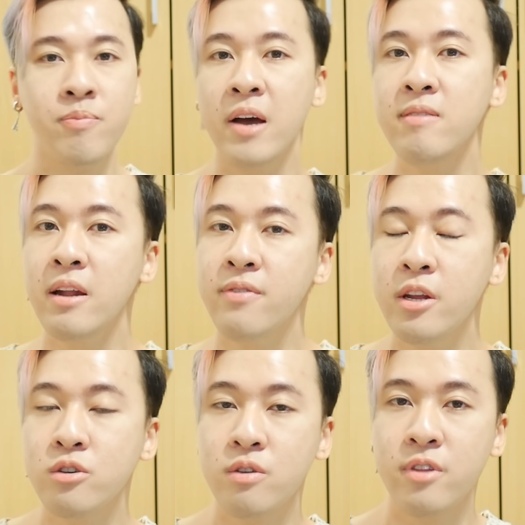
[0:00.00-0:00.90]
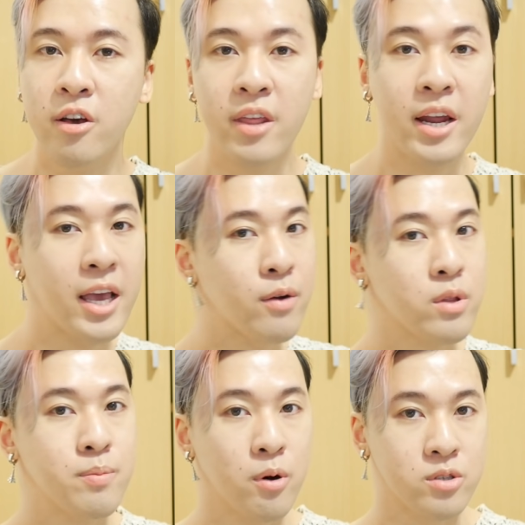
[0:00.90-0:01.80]
I have a lot of videos over there that I can't
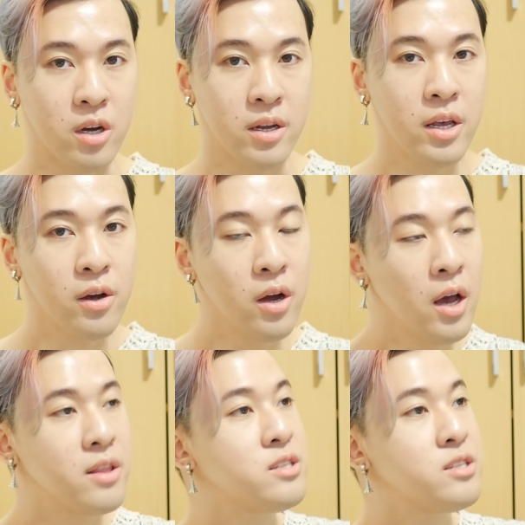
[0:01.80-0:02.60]
really post on here.